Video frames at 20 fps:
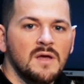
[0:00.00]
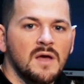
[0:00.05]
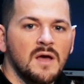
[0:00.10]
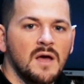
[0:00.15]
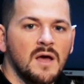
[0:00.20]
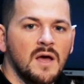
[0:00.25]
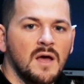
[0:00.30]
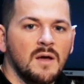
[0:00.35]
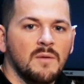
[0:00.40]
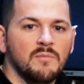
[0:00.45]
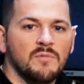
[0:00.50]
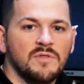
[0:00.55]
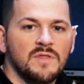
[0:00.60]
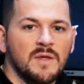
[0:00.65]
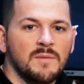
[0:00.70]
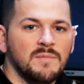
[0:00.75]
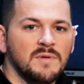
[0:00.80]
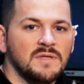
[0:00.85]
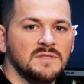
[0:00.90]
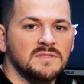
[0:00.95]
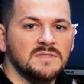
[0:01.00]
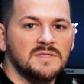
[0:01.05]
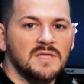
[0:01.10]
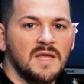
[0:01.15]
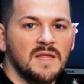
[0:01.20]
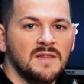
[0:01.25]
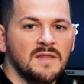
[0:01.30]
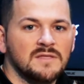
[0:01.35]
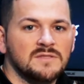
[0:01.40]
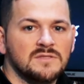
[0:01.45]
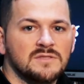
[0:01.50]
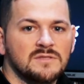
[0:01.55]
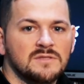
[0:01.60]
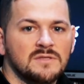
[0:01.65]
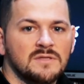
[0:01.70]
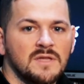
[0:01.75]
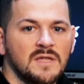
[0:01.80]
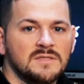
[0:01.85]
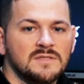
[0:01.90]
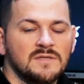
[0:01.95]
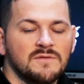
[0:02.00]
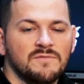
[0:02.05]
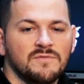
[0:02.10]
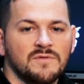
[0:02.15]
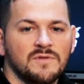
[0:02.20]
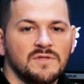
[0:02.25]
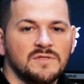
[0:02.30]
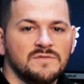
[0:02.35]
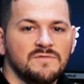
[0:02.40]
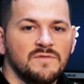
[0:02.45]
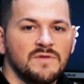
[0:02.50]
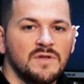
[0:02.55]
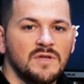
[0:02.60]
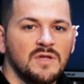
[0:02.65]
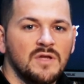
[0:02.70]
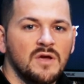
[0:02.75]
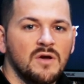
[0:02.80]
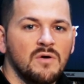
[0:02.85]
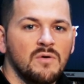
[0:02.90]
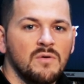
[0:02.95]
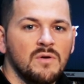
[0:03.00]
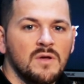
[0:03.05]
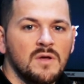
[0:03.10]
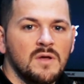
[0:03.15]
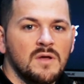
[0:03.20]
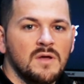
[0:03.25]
With that being said, that's it for this video.